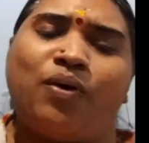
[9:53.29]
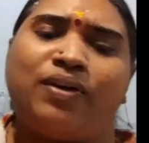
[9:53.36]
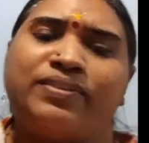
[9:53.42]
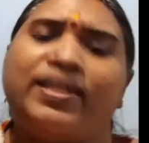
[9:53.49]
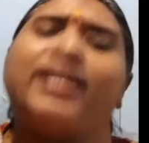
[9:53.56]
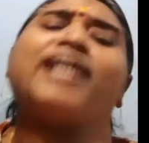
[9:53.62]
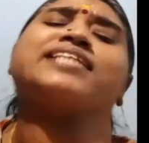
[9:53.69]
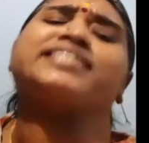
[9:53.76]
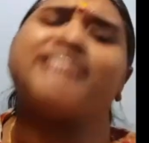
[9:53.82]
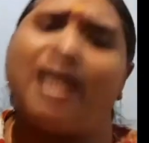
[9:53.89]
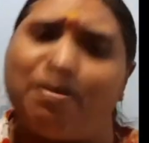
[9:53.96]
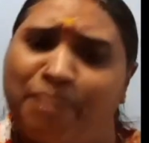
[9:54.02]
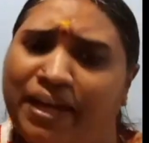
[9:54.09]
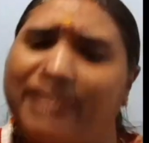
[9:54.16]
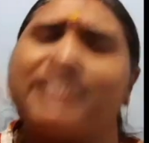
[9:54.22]
there are
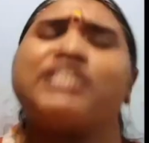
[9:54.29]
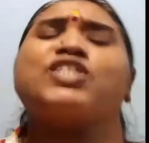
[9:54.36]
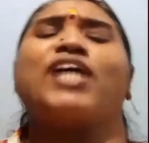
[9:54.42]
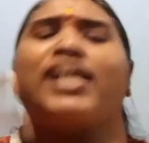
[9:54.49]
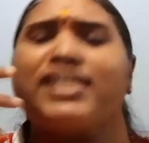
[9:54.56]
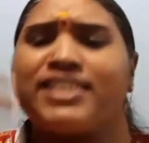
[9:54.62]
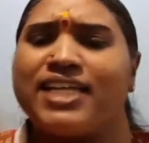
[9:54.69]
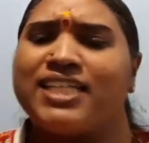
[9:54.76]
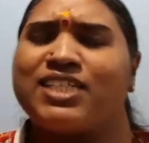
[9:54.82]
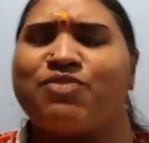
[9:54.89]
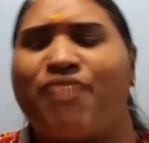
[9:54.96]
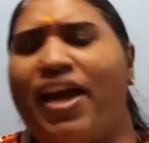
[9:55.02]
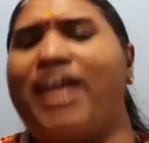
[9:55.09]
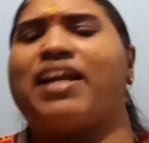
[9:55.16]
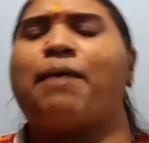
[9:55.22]
some instances
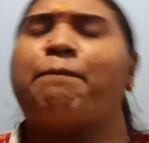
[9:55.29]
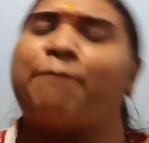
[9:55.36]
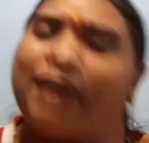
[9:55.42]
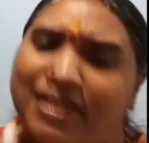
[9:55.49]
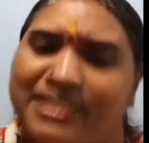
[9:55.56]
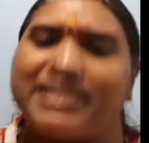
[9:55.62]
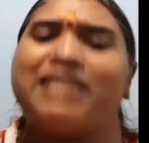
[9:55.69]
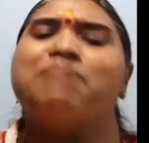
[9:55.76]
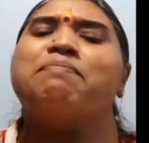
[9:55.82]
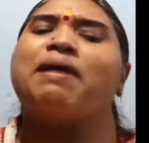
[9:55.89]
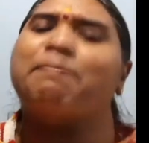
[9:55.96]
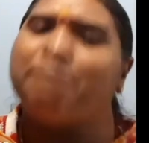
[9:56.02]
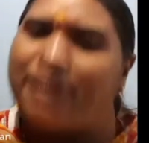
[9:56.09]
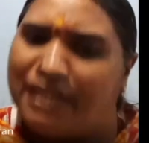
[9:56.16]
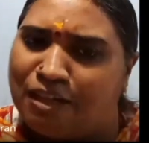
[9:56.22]
where a person may
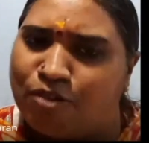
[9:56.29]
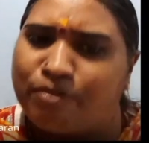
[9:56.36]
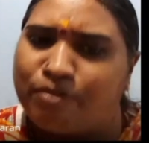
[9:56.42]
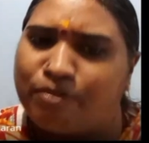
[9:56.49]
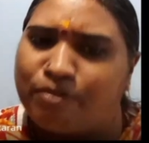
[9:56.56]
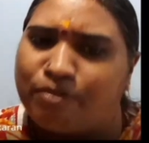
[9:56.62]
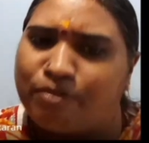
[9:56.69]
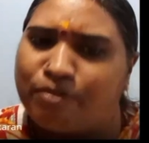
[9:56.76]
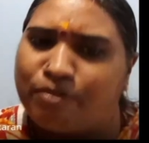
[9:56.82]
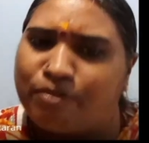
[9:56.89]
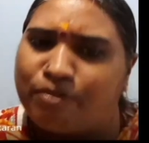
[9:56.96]
be lunatic.